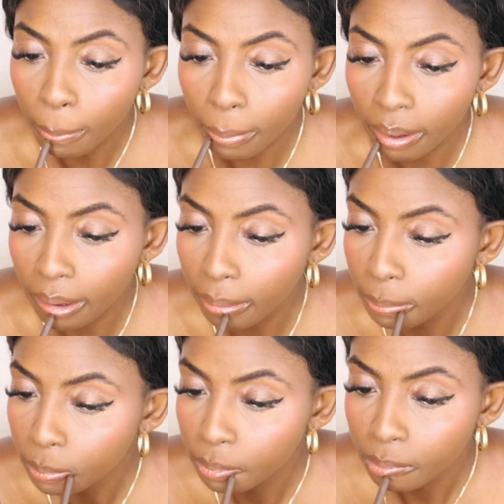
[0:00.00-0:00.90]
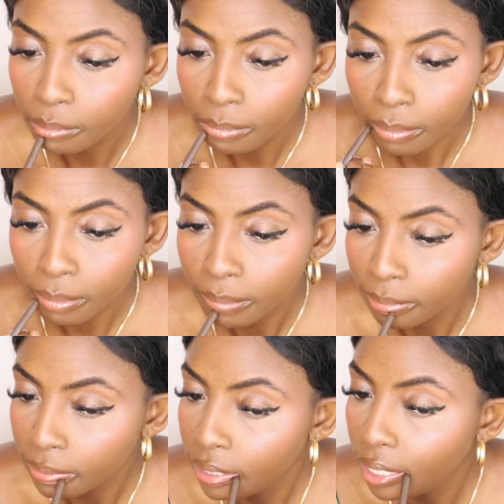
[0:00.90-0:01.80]
But
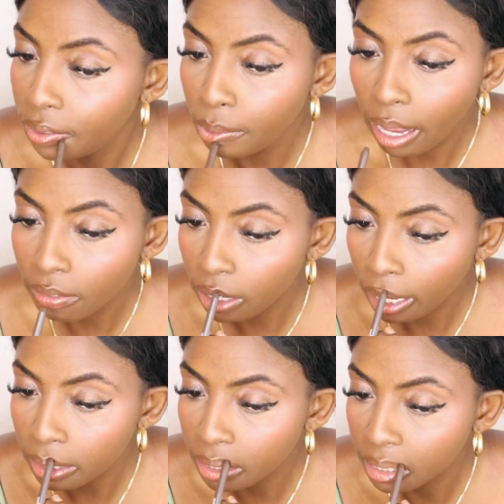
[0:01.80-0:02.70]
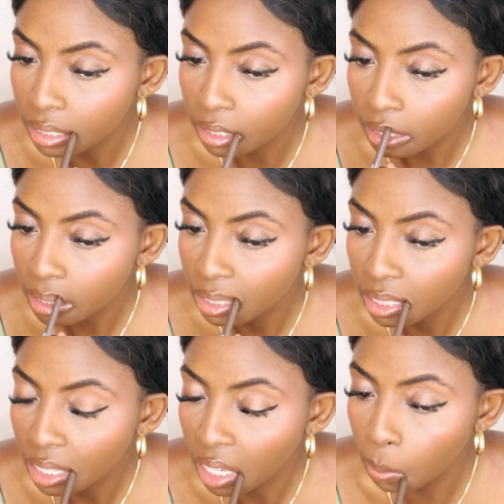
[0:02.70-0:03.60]
if you have a license,
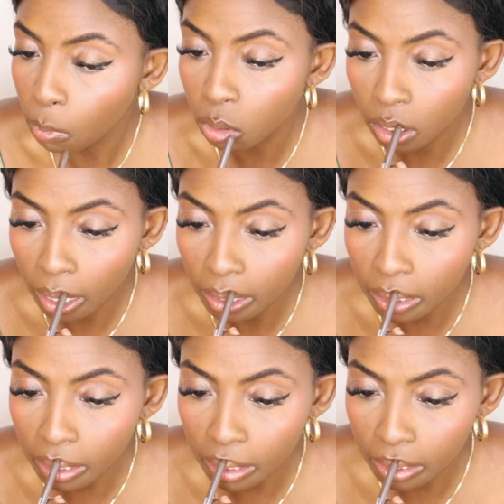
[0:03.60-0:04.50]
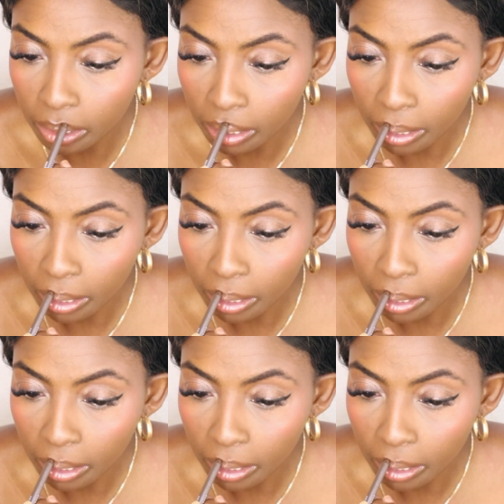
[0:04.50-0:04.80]
in most cases,